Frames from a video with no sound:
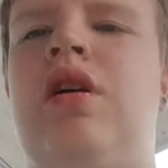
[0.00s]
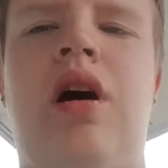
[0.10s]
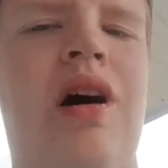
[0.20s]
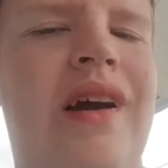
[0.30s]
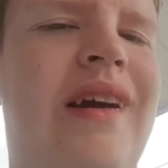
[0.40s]

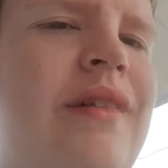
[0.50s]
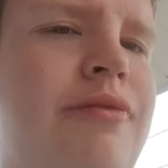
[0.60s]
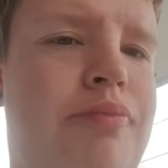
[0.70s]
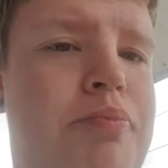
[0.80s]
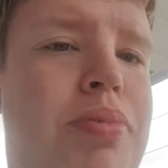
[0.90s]
I have to
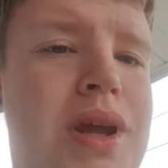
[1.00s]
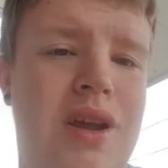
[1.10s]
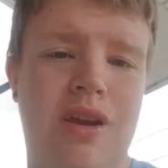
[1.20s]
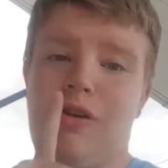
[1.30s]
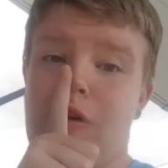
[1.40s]
be
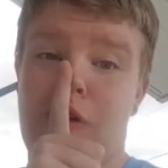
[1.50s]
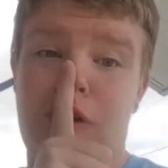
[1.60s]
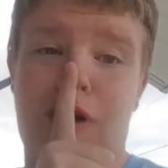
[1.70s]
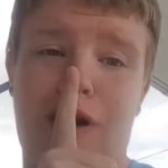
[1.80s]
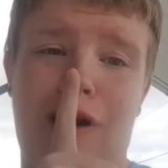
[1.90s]

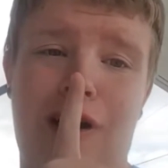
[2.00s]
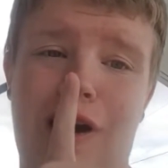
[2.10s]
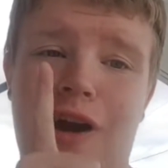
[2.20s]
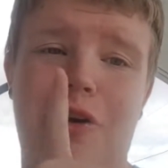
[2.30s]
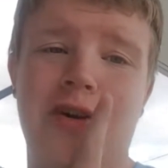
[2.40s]

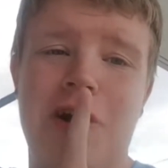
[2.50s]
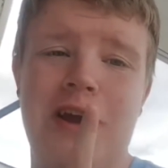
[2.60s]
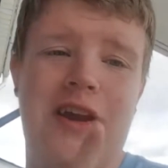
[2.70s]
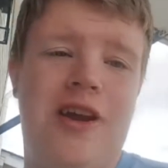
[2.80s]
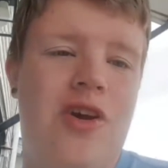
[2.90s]
really
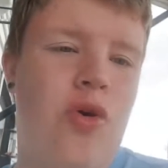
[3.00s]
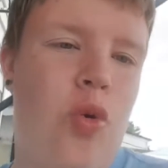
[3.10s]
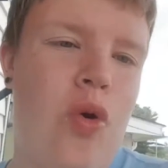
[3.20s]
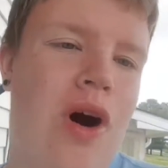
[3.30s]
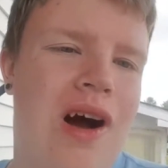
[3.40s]

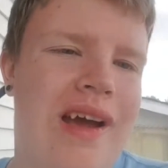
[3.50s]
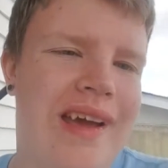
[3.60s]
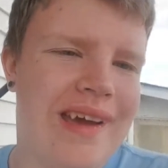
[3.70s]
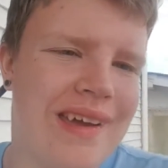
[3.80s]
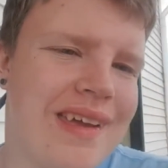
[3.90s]

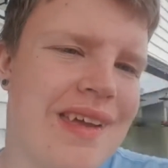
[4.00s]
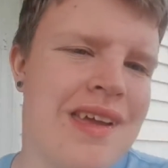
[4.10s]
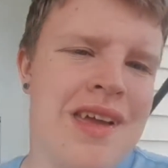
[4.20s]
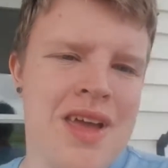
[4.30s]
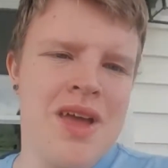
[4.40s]
quiet,
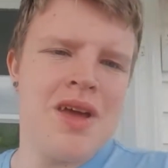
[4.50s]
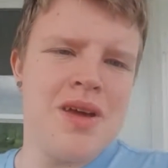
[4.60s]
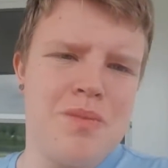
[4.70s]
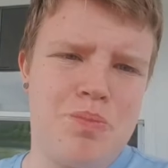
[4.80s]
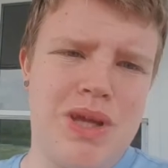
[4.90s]

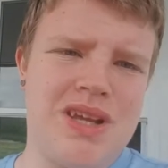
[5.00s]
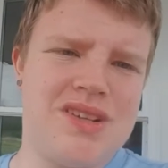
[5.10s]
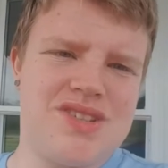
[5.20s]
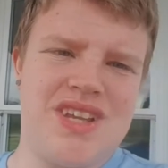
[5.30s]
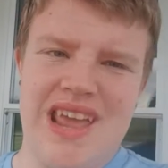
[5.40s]

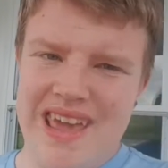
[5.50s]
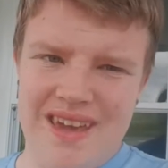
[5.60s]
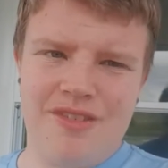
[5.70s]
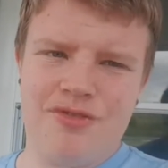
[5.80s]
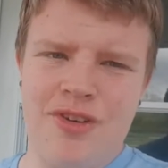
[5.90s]
because
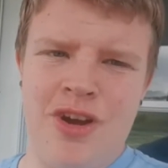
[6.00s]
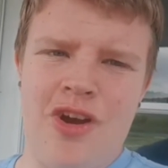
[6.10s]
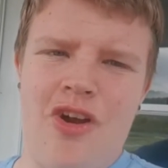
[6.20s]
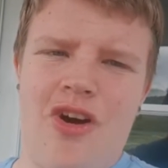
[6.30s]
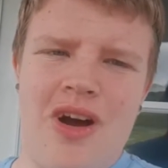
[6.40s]
if
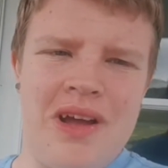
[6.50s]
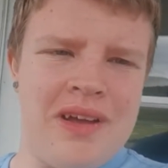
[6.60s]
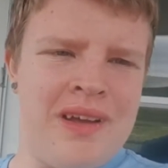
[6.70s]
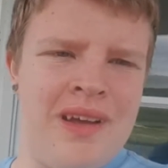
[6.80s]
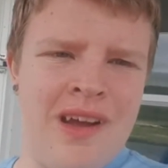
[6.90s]
not,
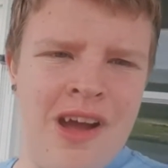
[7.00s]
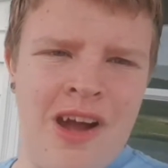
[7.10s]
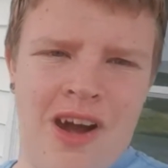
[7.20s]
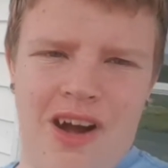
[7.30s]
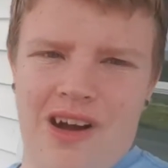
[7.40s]

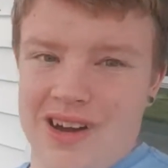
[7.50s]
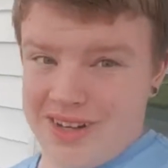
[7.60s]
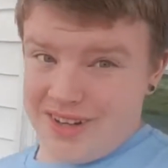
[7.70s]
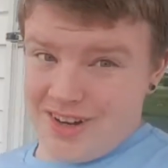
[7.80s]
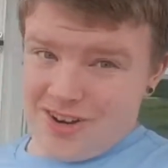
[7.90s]
I
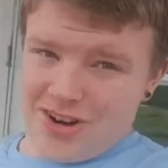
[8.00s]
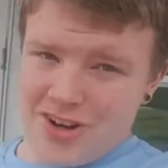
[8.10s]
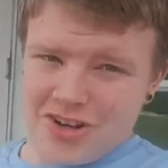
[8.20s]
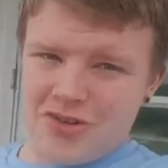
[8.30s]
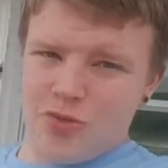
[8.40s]

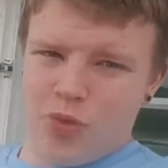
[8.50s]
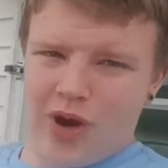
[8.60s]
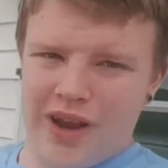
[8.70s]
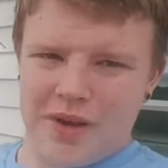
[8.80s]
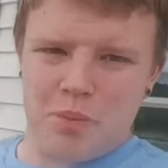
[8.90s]
could
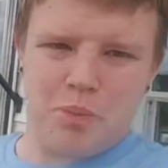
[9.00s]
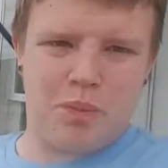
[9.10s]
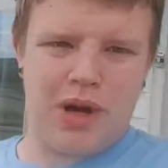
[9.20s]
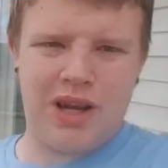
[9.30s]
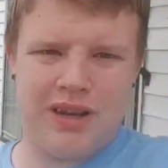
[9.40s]
wake
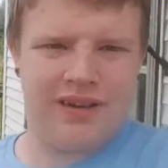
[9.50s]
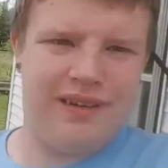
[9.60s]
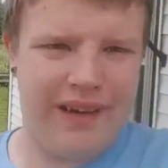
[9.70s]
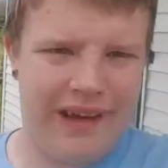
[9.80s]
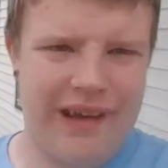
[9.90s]
my
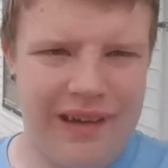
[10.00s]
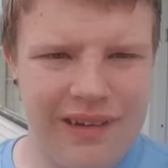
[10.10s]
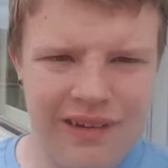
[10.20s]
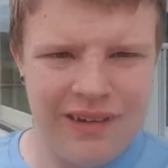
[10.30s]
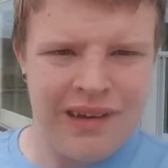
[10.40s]
dad
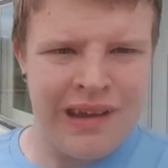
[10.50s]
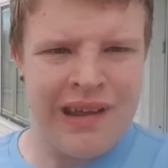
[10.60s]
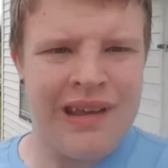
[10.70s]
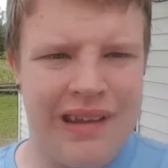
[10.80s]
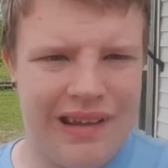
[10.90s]

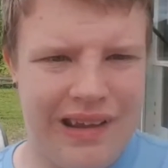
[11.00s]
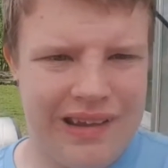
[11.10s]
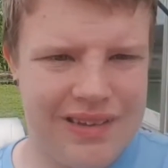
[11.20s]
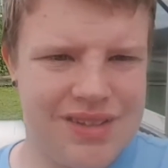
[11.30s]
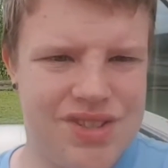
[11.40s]
that
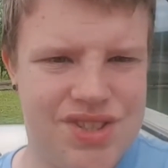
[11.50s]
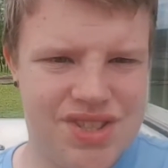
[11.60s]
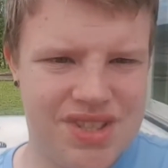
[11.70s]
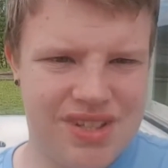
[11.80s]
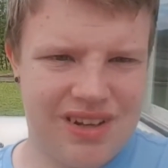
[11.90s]

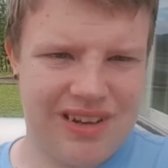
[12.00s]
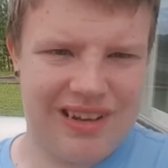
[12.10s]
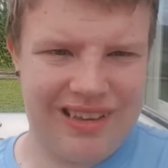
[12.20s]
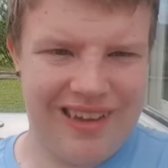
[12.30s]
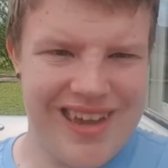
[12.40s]

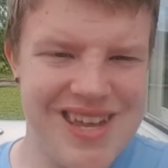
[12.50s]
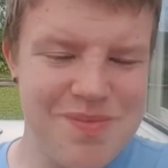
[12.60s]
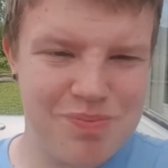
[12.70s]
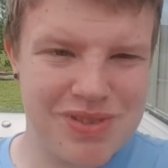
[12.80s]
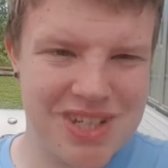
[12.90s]

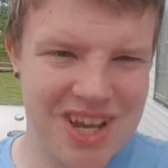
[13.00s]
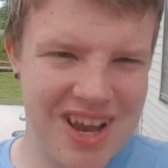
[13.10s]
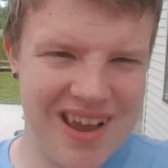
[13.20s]
sleeps.